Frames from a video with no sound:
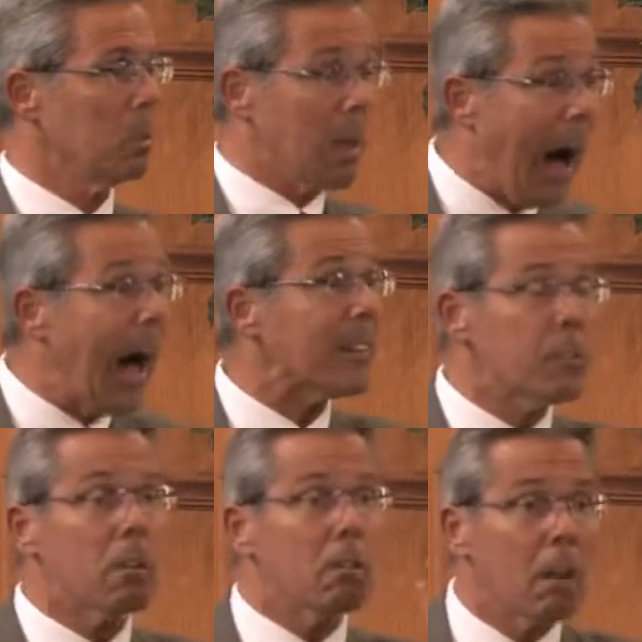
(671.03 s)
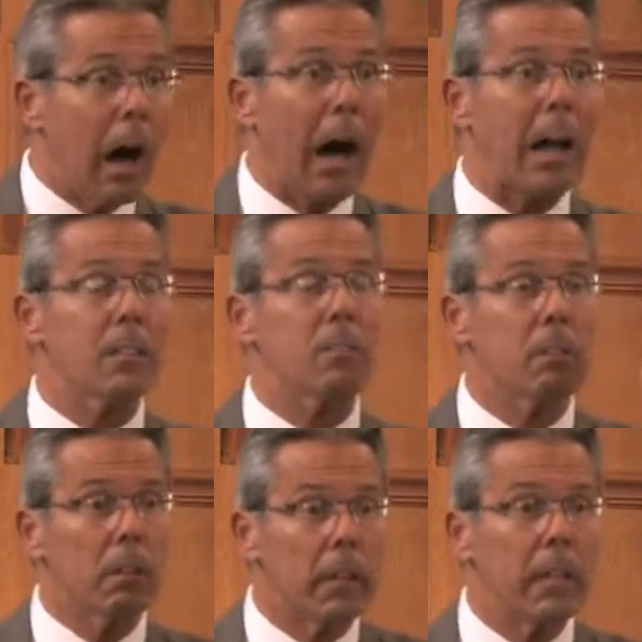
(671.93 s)
God's, God's
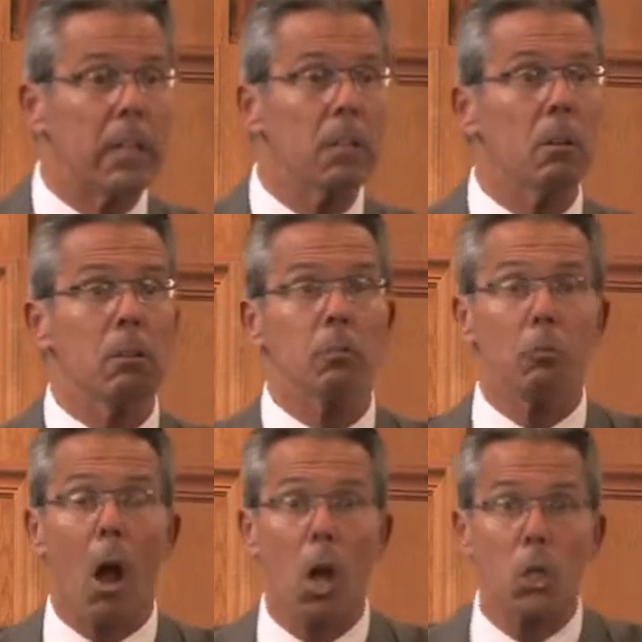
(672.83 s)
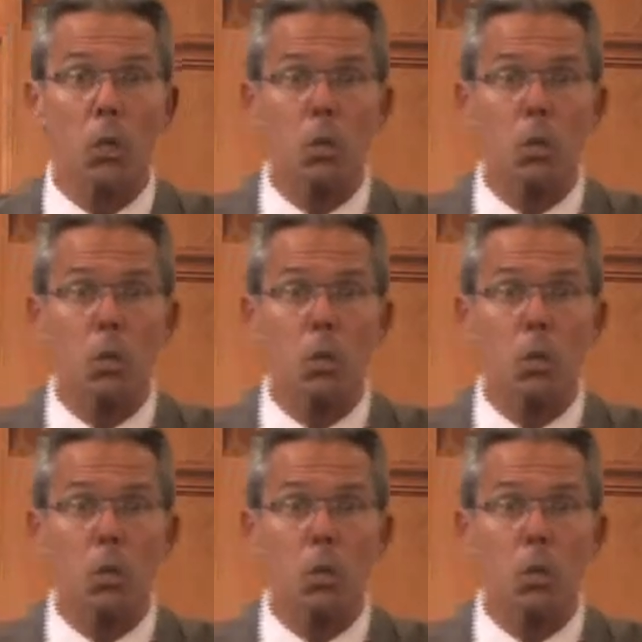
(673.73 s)
in charge.